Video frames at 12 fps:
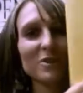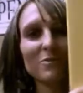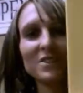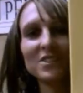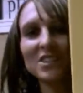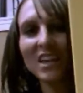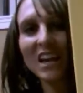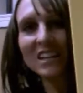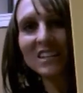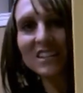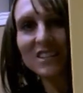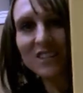three once
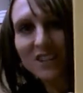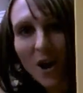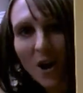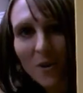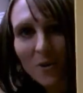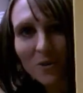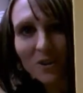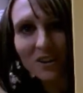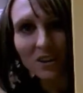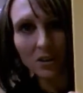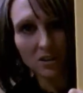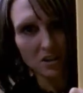again. Yo,
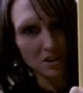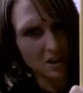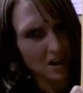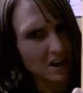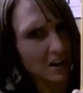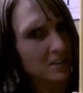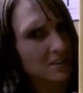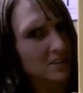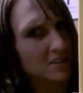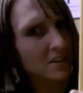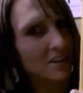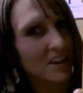yes,
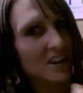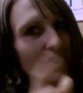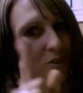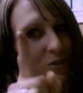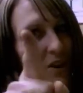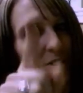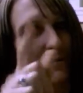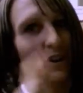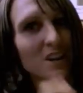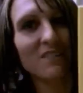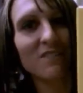great one.